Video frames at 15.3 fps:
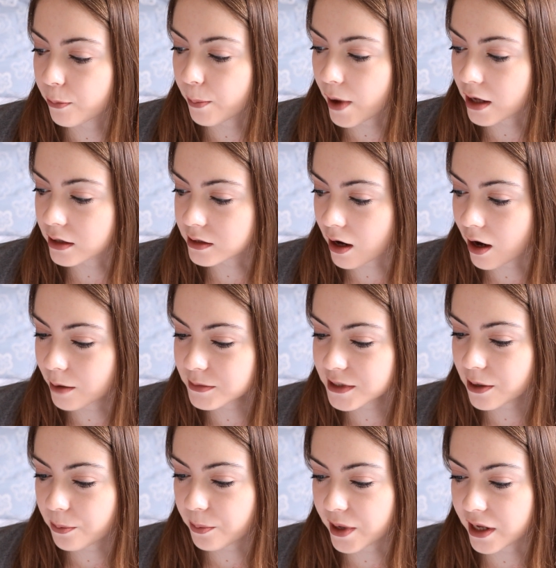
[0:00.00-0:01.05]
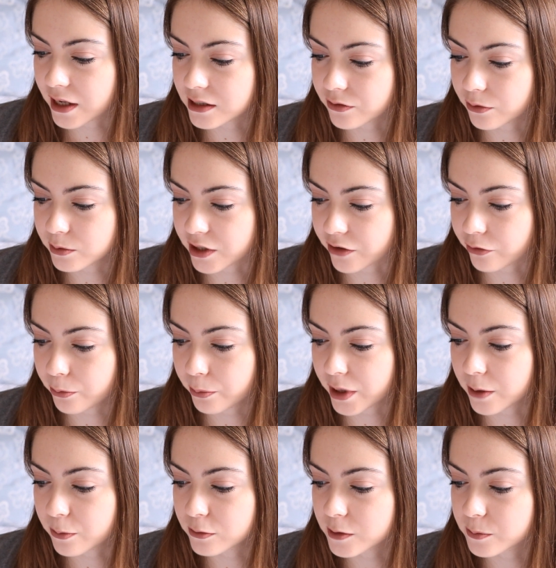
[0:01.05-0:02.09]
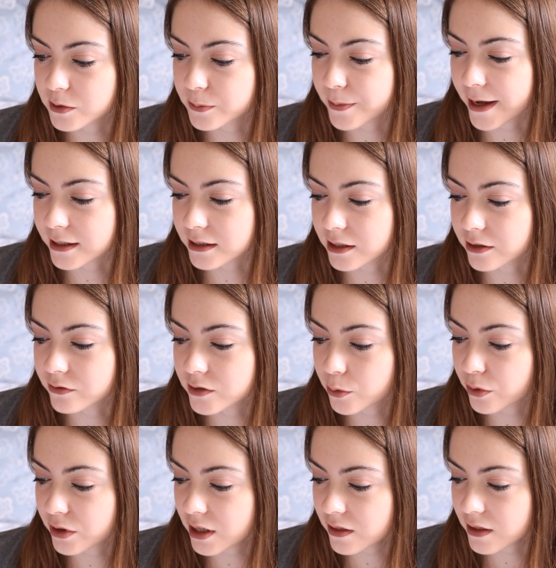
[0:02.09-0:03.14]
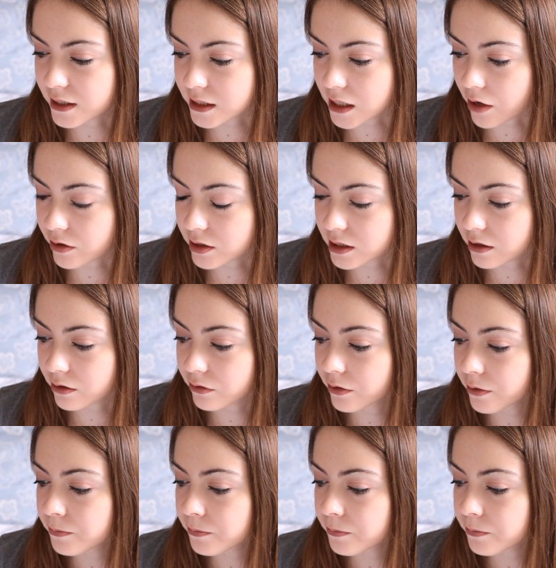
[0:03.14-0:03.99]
but at times it appears from different people's perspectives within this narrative.